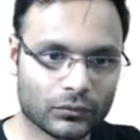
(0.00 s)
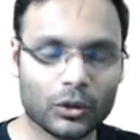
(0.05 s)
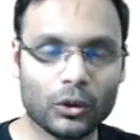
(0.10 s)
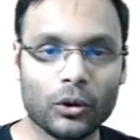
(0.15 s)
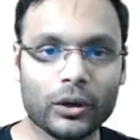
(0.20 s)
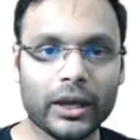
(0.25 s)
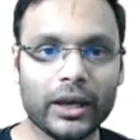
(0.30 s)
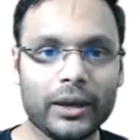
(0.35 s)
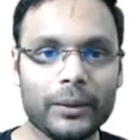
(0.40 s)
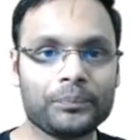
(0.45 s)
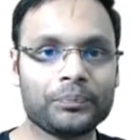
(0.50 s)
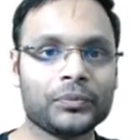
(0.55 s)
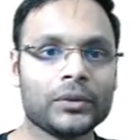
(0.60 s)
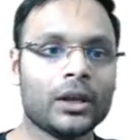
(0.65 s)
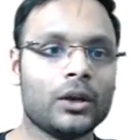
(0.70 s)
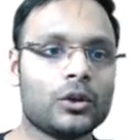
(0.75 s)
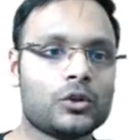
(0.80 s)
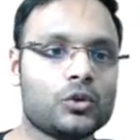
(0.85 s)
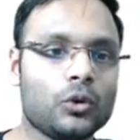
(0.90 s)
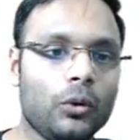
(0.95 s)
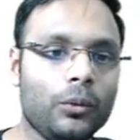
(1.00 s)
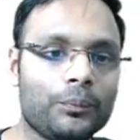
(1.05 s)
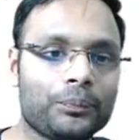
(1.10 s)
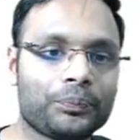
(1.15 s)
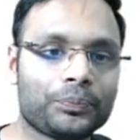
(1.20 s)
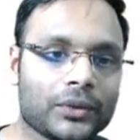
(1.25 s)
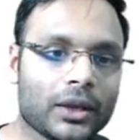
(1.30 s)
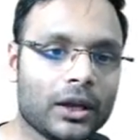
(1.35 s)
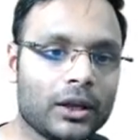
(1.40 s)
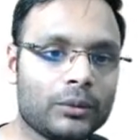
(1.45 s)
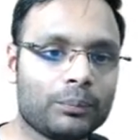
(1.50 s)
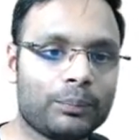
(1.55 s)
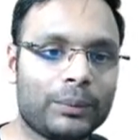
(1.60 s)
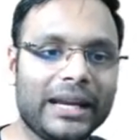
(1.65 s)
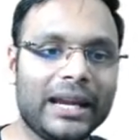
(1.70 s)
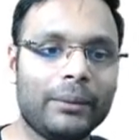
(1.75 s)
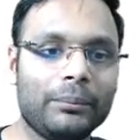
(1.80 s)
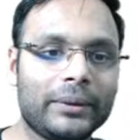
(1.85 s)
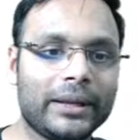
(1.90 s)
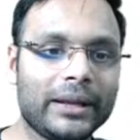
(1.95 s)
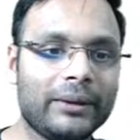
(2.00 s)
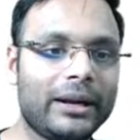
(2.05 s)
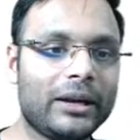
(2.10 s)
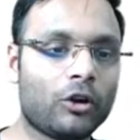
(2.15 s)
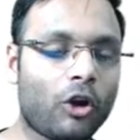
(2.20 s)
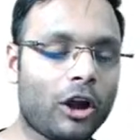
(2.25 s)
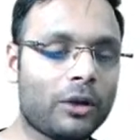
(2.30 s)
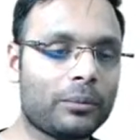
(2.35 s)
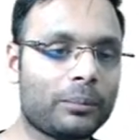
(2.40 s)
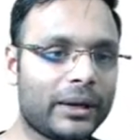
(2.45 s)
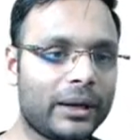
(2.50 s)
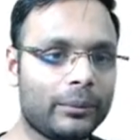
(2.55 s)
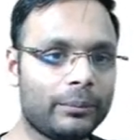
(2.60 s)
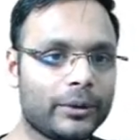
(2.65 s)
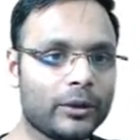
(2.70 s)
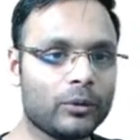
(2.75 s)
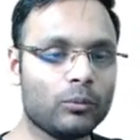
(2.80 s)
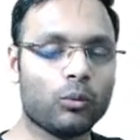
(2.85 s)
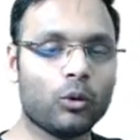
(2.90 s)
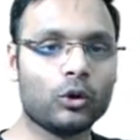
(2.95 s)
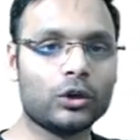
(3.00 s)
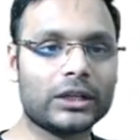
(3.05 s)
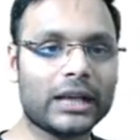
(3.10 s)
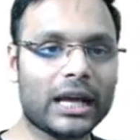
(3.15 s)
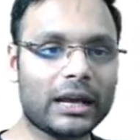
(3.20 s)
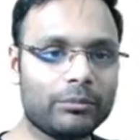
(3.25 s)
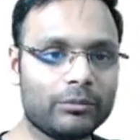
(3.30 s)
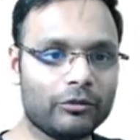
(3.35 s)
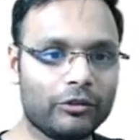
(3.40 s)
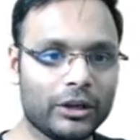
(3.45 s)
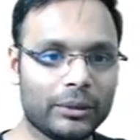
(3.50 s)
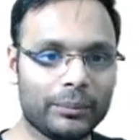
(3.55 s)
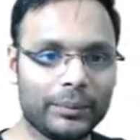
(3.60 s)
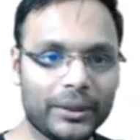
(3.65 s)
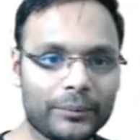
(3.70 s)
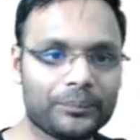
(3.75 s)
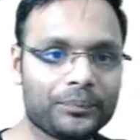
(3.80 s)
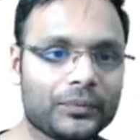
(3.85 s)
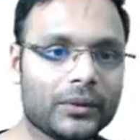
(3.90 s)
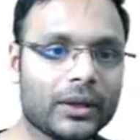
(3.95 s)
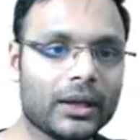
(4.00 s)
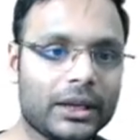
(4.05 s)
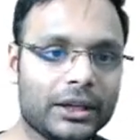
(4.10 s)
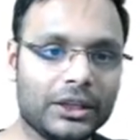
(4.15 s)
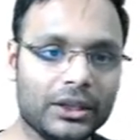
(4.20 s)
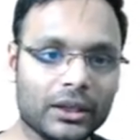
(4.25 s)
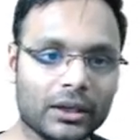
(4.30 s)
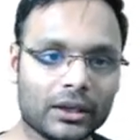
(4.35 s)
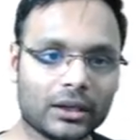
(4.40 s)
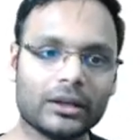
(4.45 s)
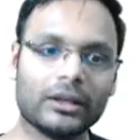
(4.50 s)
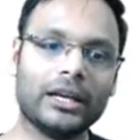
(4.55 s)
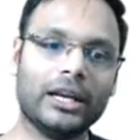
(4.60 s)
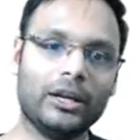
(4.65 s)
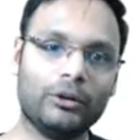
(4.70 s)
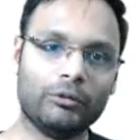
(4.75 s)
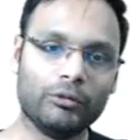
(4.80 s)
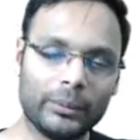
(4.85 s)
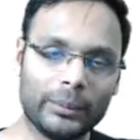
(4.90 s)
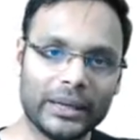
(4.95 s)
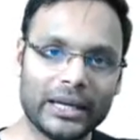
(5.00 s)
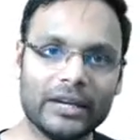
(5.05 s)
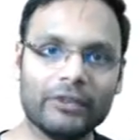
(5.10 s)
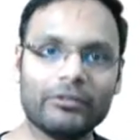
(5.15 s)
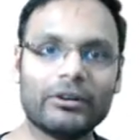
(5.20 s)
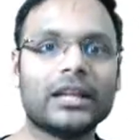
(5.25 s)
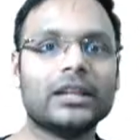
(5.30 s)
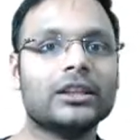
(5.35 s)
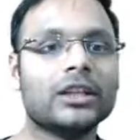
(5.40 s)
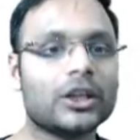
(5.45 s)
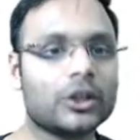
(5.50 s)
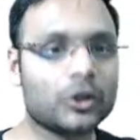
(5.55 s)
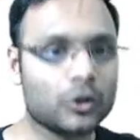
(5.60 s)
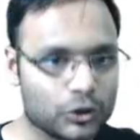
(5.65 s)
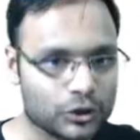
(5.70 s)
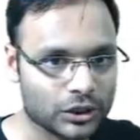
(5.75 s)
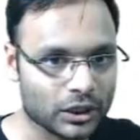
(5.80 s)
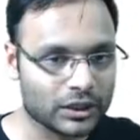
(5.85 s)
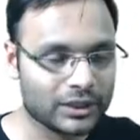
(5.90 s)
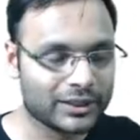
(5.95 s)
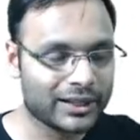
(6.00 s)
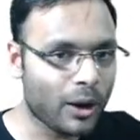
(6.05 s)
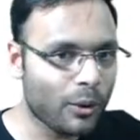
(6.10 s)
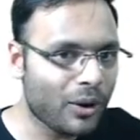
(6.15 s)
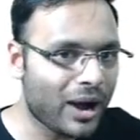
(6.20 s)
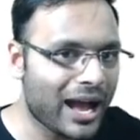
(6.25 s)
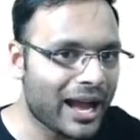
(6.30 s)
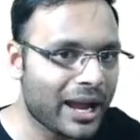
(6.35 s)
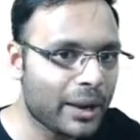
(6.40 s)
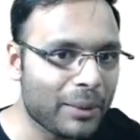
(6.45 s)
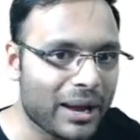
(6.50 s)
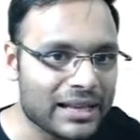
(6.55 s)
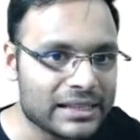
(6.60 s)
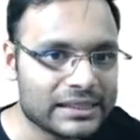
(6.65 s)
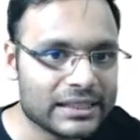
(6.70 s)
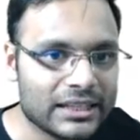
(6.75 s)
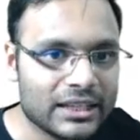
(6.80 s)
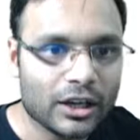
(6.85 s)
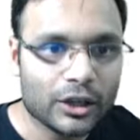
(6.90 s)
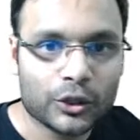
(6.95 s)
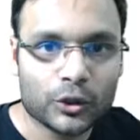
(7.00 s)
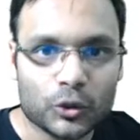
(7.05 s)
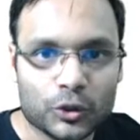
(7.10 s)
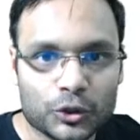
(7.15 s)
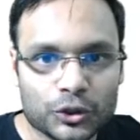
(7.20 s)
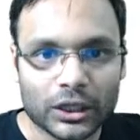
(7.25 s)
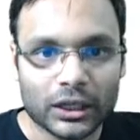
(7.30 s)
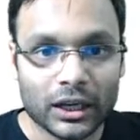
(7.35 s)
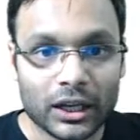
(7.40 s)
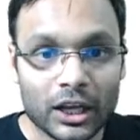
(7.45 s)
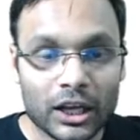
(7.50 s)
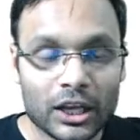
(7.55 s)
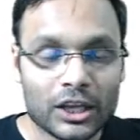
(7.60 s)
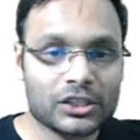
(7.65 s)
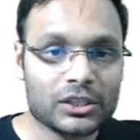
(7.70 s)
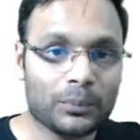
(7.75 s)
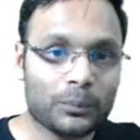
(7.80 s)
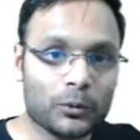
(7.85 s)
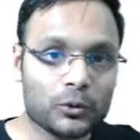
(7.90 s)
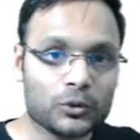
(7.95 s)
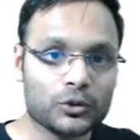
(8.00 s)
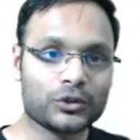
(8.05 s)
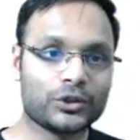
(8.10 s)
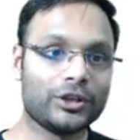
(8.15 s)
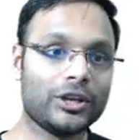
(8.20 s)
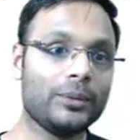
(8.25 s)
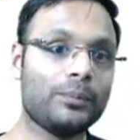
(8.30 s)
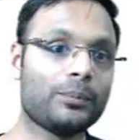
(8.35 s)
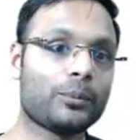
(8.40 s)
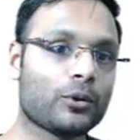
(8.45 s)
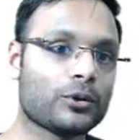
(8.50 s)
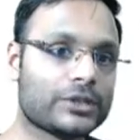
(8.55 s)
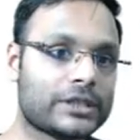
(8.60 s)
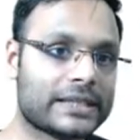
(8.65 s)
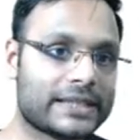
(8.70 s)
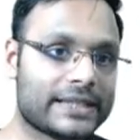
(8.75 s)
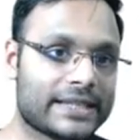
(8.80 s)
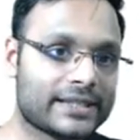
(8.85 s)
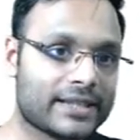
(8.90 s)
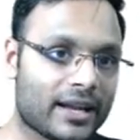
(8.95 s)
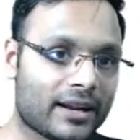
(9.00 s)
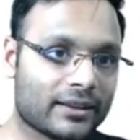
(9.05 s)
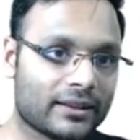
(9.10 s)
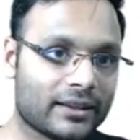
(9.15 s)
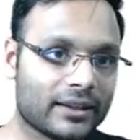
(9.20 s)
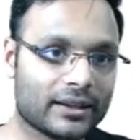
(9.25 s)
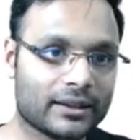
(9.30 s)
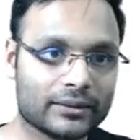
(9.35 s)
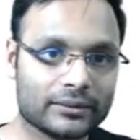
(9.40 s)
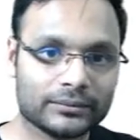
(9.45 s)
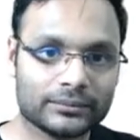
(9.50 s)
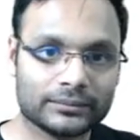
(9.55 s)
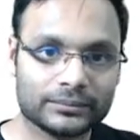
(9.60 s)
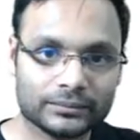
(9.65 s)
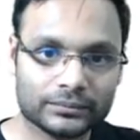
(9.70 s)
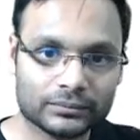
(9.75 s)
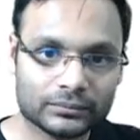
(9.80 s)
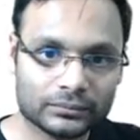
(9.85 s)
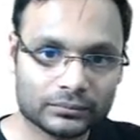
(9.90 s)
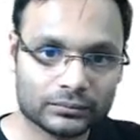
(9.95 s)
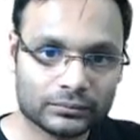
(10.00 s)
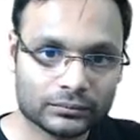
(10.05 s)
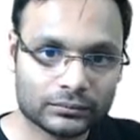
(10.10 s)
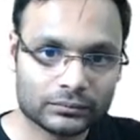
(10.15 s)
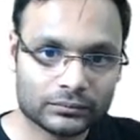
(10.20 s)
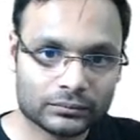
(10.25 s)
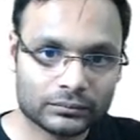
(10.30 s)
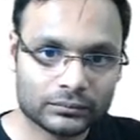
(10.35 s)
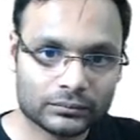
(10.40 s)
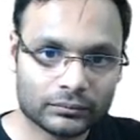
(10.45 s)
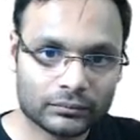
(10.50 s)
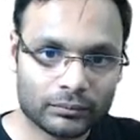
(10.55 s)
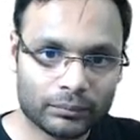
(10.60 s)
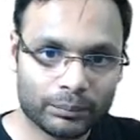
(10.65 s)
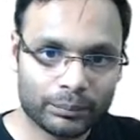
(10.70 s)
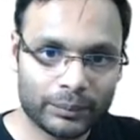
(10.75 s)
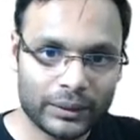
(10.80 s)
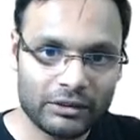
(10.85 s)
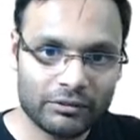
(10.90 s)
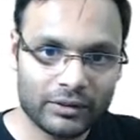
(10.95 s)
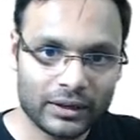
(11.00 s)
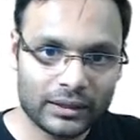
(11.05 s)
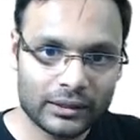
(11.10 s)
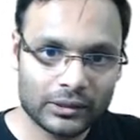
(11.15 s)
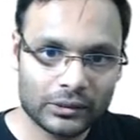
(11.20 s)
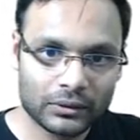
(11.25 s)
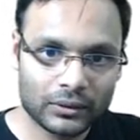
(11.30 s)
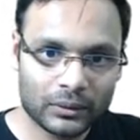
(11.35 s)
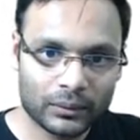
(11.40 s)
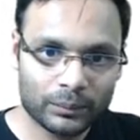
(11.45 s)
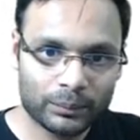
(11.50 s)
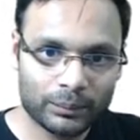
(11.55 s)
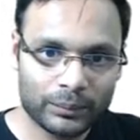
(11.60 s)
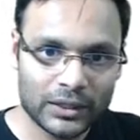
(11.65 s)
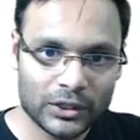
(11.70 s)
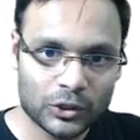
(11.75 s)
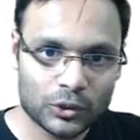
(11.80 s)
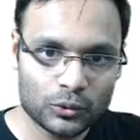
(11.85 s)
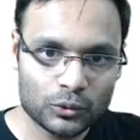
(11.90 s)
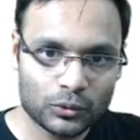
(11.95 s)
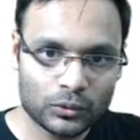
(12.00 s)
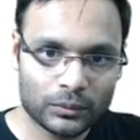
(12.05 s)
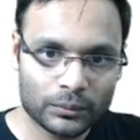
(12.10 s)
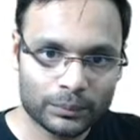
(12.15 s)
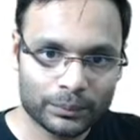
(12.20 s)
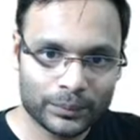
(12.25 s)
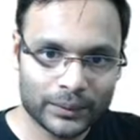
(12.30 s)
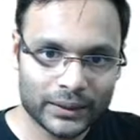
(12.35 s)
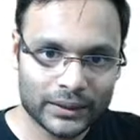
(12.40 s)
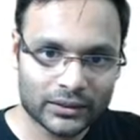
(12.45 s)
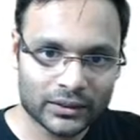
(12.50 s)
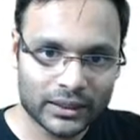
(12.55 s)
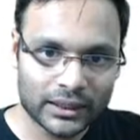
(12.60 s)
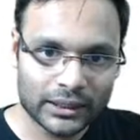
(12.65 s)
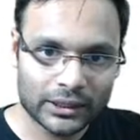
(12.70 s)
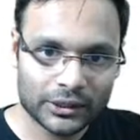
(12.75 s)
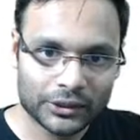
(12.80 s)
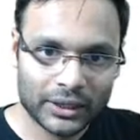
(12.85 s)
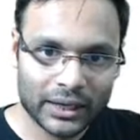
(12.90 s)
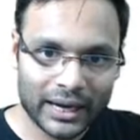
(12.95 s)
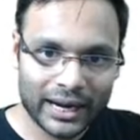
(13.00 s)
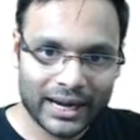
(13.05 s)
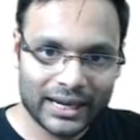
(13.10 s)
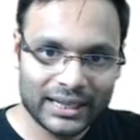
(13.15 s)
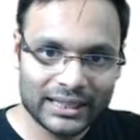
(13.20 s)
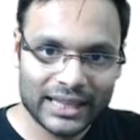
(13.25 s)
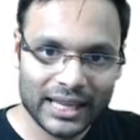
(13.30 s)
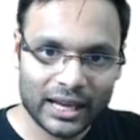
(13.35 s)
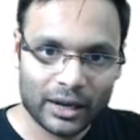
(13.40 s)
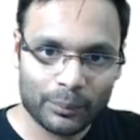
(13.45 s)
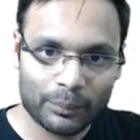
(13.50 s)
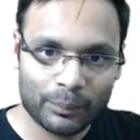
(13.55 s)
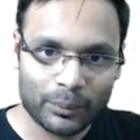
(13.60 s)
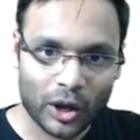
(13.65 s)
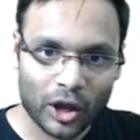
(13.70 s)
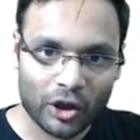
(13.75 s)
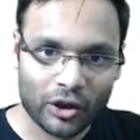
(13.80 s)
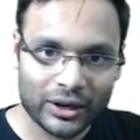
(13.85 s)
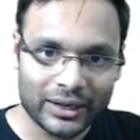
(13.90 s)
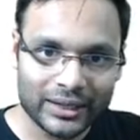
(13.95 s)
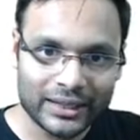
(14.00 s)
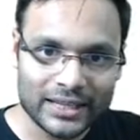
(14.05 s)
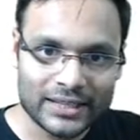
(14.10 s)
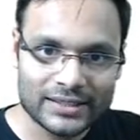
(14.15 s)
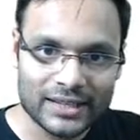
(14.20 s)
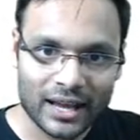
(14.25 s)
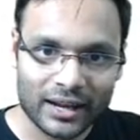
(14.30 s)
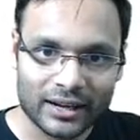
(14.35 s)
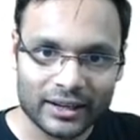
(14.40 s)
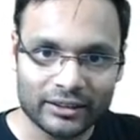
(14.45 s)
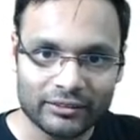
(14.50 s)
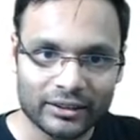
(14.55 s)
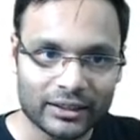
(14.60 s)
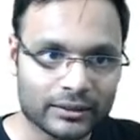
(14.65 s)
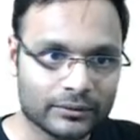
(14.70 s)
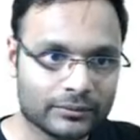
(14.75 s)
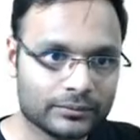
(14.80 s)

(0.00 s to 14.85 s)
Okay, so preemptive and non-preemptive, both type will be here. It will be given in the question. Now I am asking a question. Suppose three processes are there. P1, P2, P3. And their priorities are given.